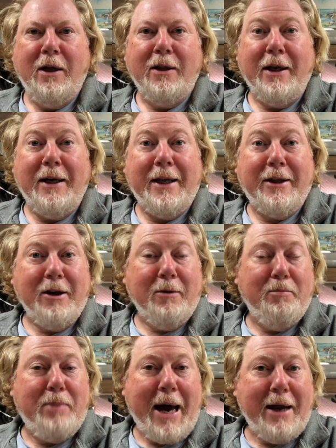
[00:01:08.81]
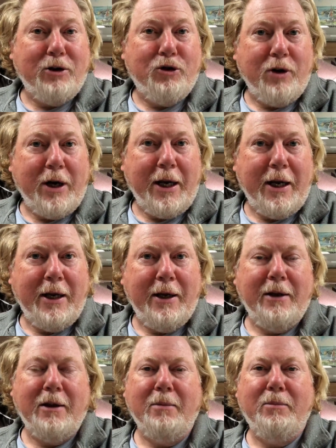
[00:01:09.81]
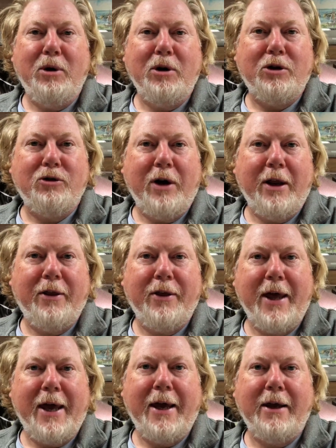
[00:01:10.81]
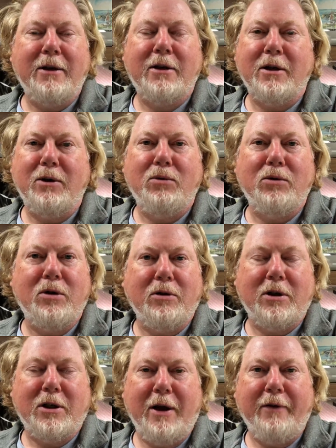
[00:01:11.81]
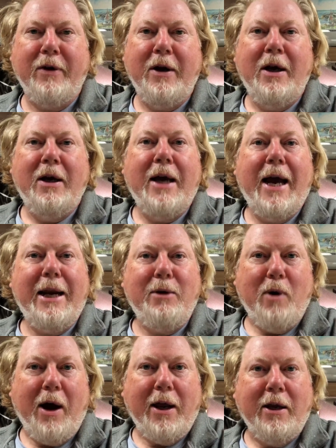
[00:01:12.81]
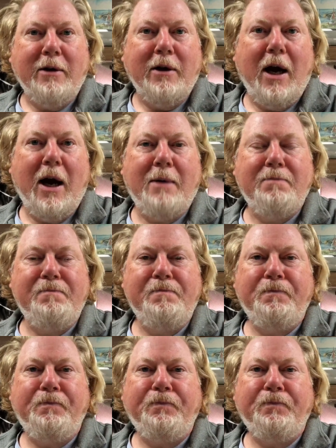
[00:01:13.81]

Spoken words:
the lithium battery, the monitoring things and all sorts of stuff. Anyway, an